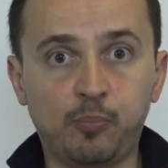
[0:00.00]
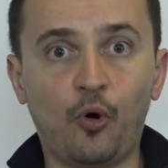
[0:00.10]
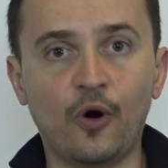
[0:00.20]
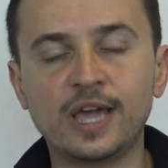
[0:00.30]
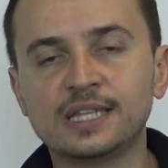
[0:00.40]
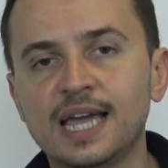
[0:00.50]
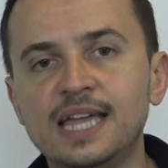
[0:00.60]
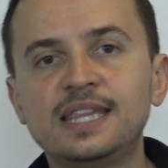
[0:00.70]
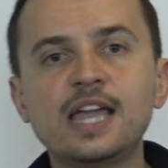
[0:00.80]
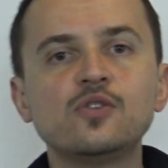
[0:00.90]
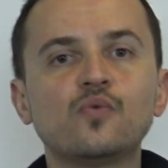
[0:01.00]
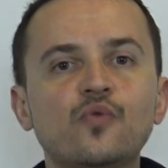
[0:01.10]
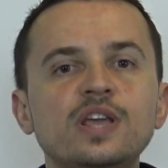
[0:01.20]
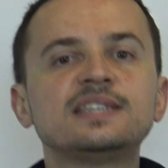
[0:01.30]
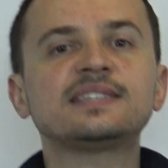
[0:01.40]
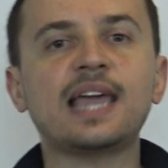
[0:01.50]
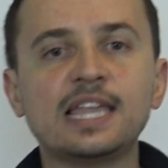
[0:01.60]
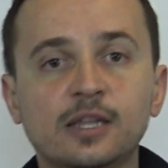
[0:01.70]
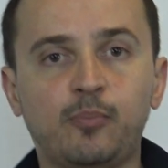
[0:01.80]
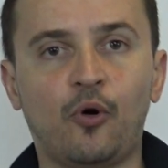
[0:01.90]
point, and then you
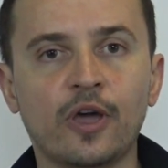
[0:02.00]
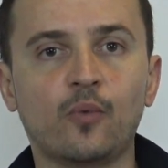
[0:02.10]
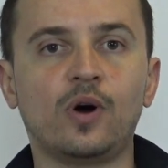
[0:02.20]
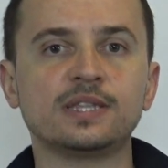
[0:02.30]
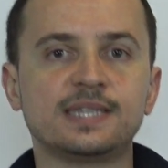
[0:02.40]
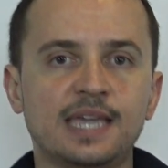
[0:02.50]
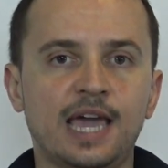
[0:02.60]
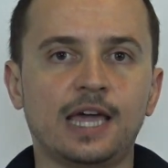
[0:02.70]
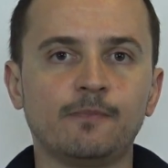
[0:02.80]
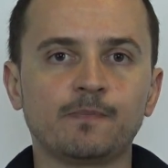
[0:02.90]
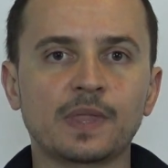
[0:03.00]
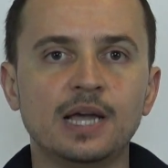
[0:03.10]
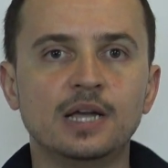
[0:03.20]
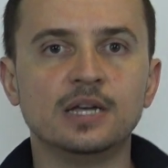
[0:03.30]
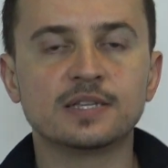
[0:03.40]
restate the point once again.